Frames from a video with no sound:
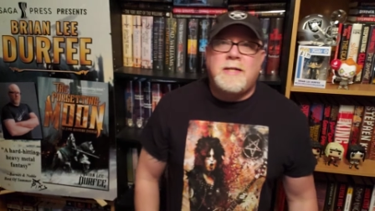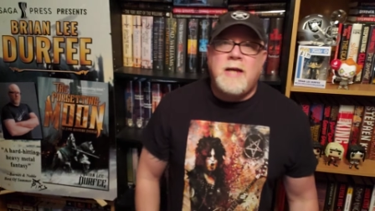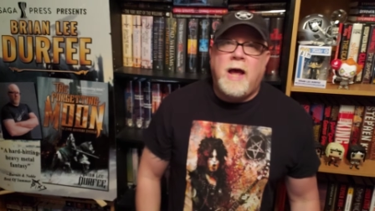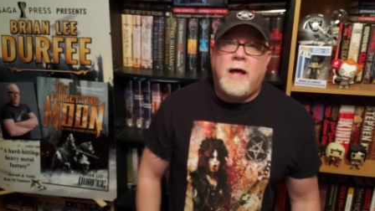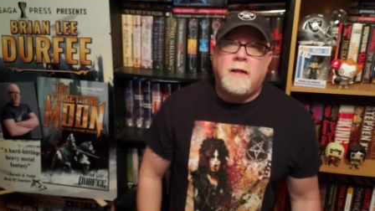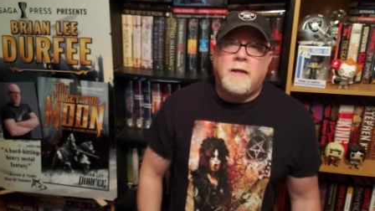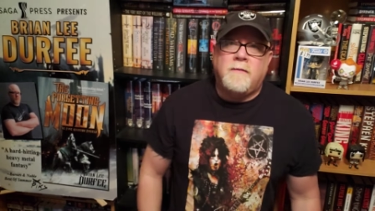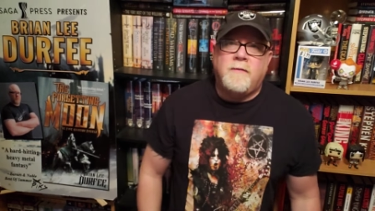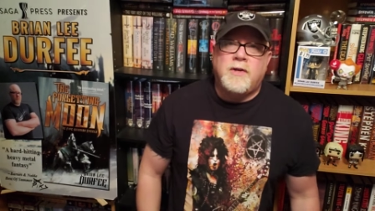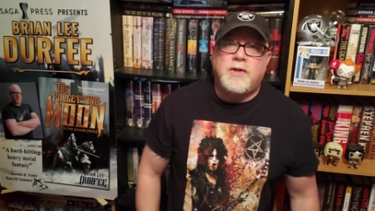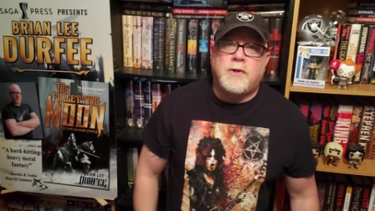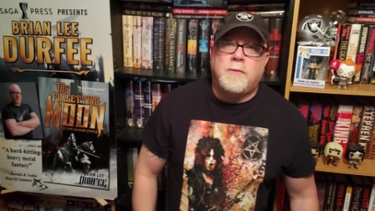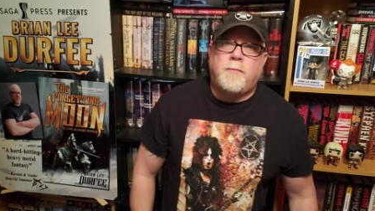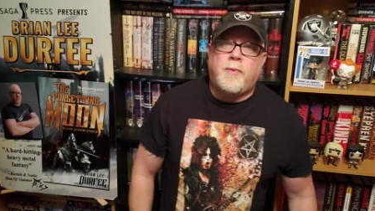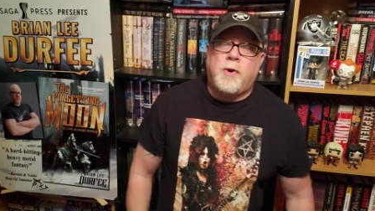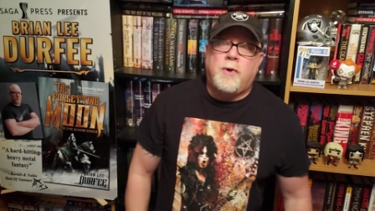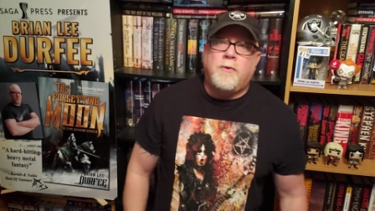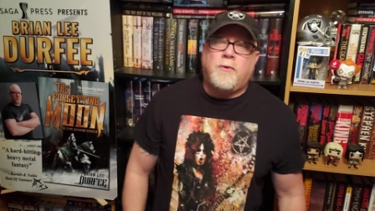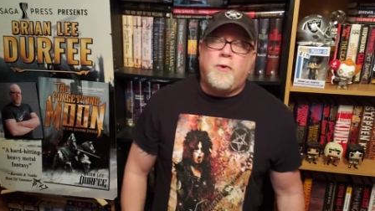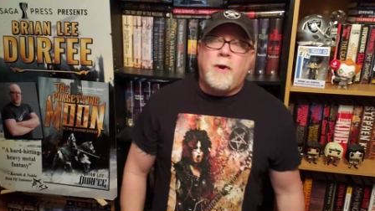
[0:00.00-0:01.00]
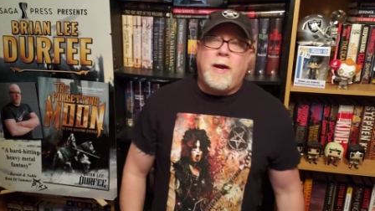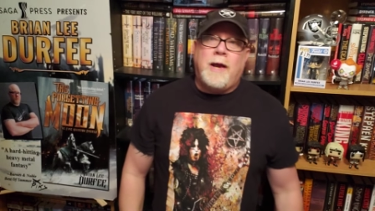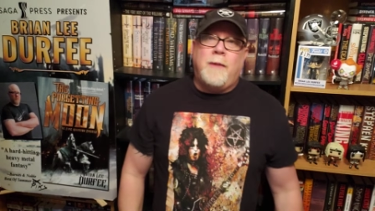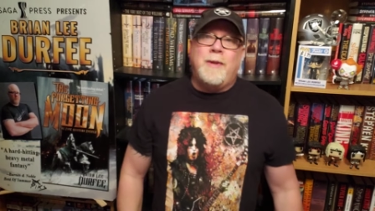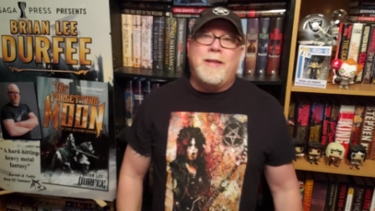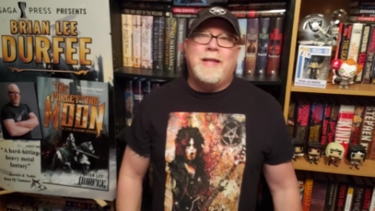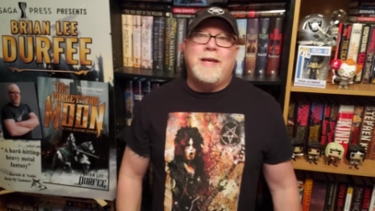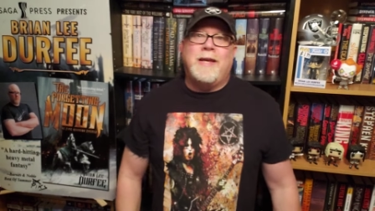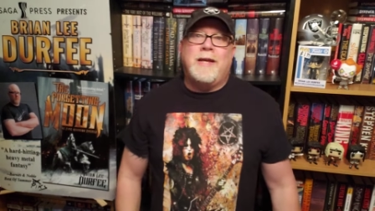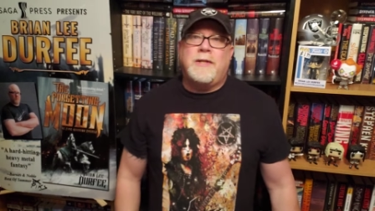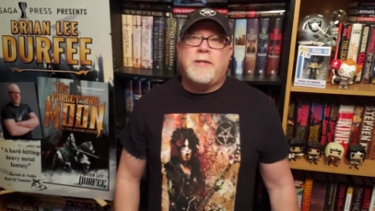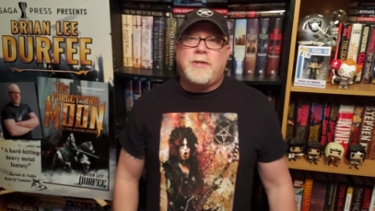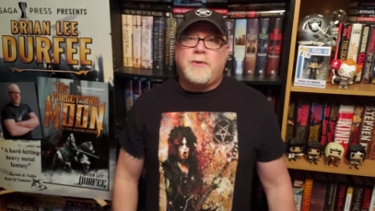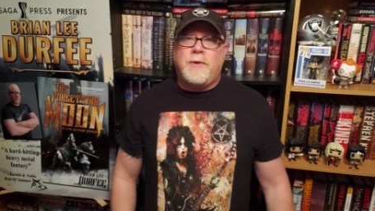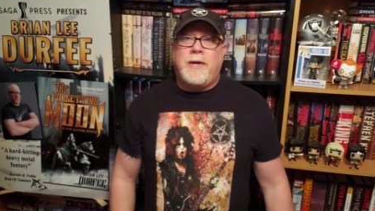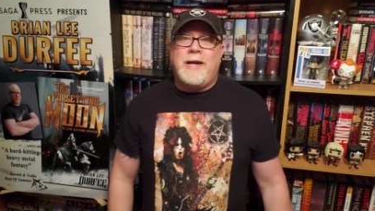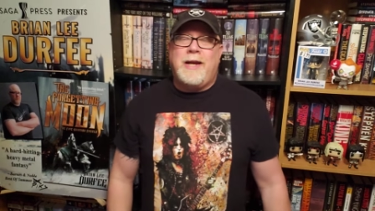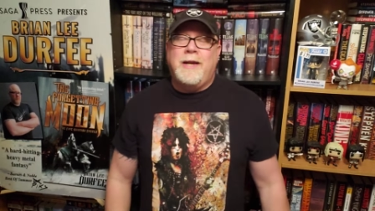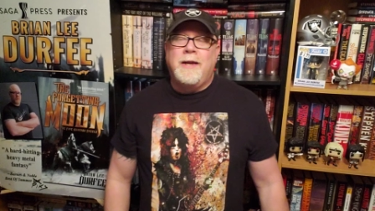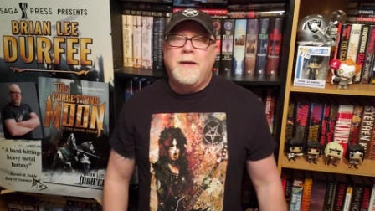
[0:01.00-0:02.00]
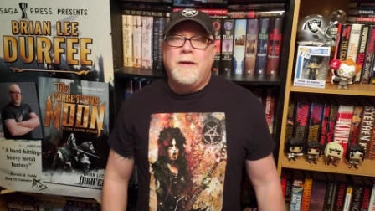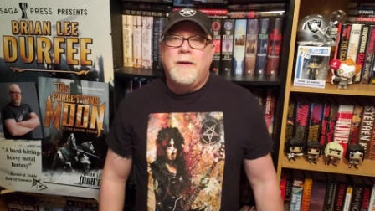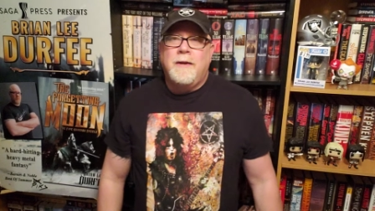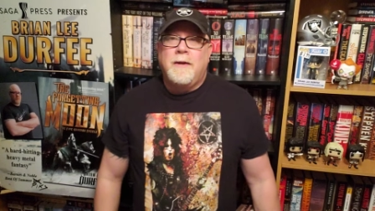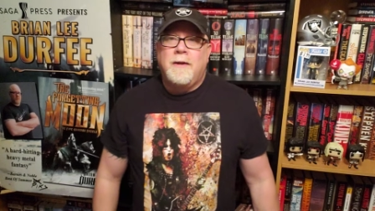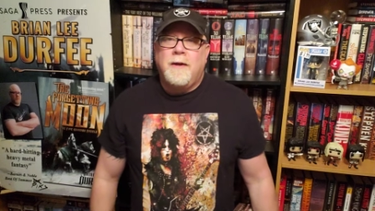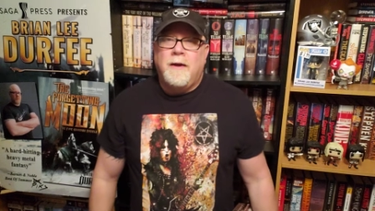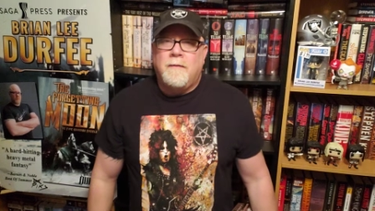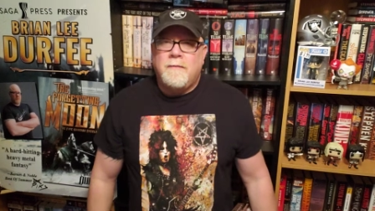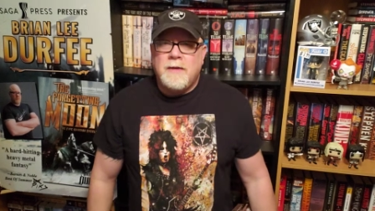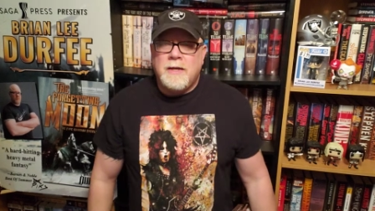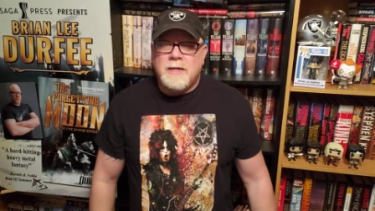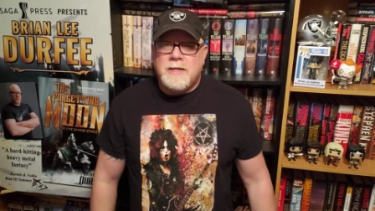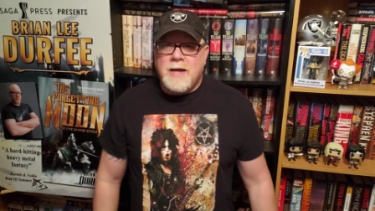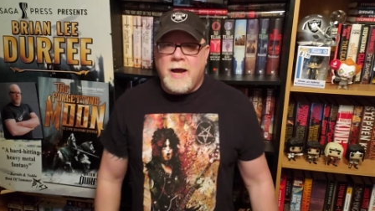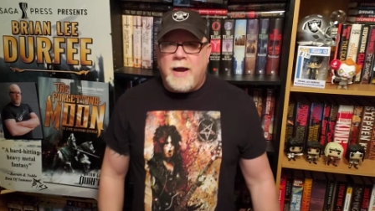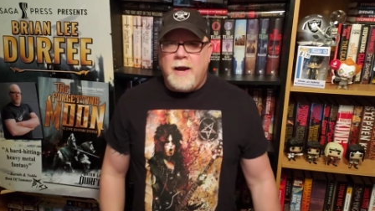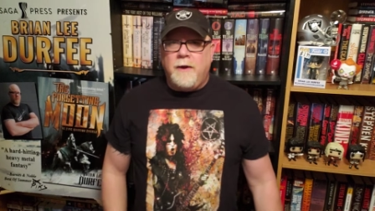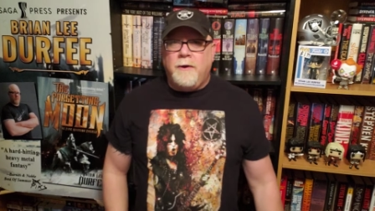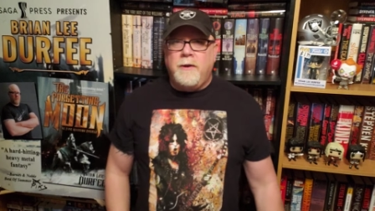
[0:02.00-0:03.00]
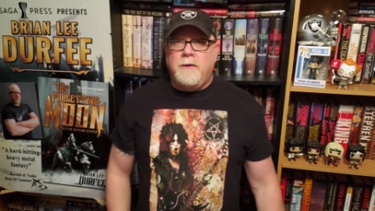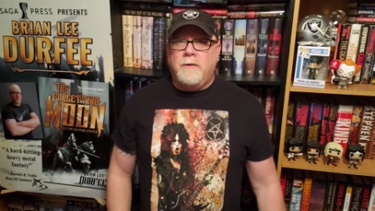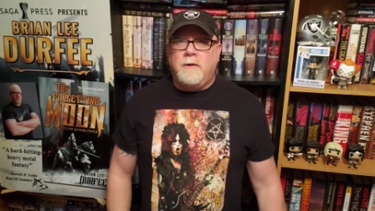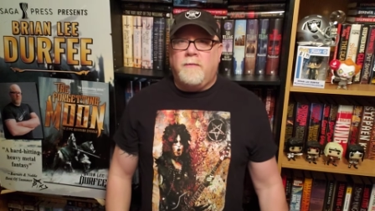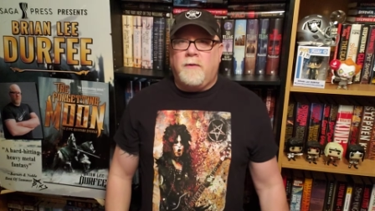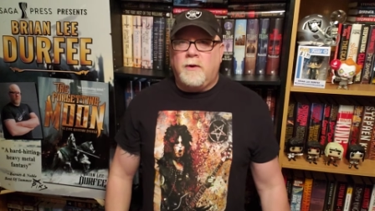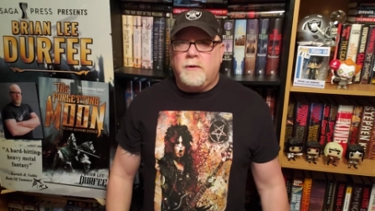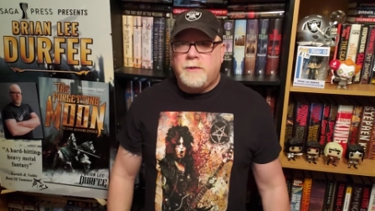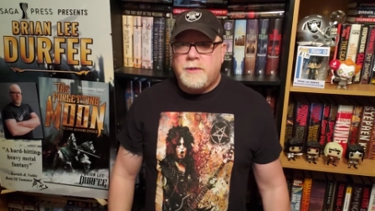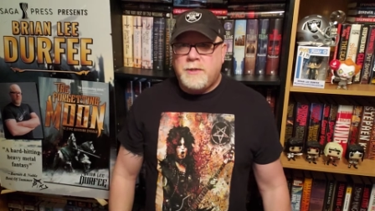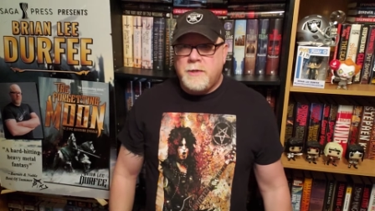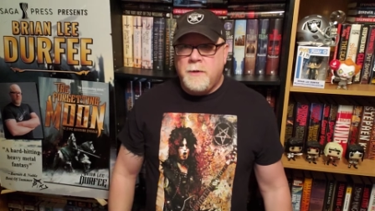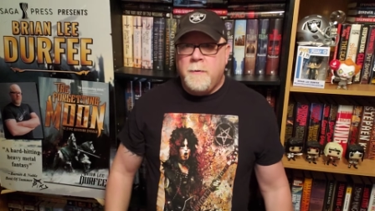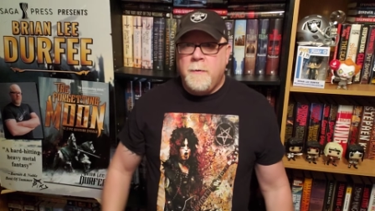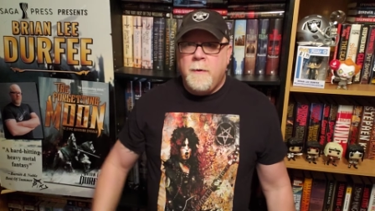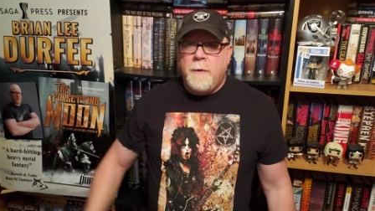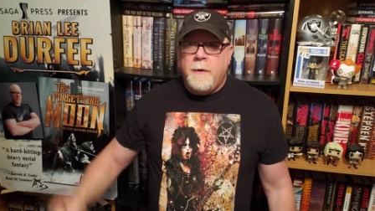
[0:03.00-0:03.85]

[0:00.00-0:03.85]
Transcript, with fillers: television program in the history of the entire universe.